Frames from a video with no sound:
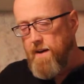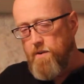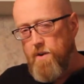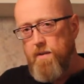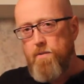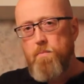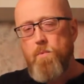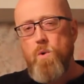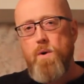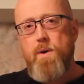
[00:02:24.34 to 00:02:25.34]
here you have a
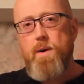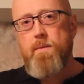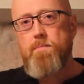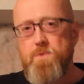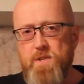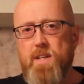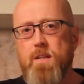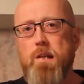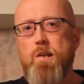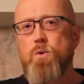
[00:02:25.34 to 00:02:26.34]
more
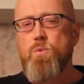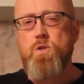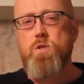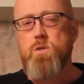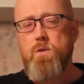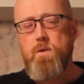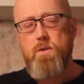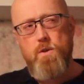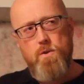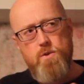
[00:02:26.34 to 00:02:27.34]
gentle nose,
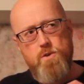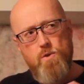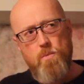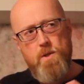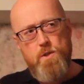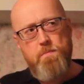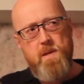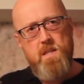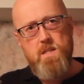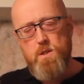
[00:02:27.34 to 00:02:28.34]
not so much
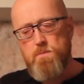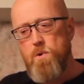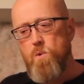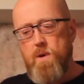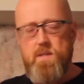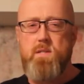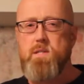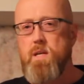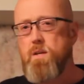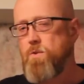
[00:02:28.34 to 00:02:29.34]
peat and smoke as the
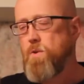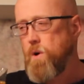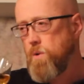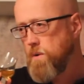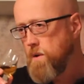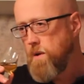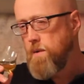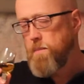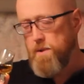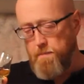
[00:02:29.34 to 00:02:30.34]
10-year-old,
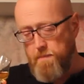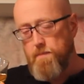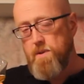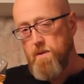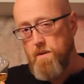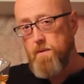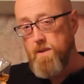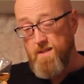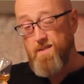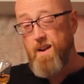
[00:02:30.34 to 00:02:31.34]
but
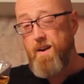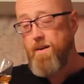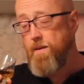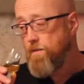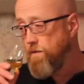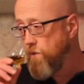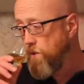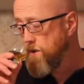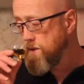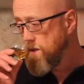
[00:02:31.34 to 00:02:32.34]
it's there, of
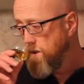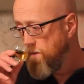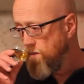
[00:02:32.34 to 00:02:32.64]
course.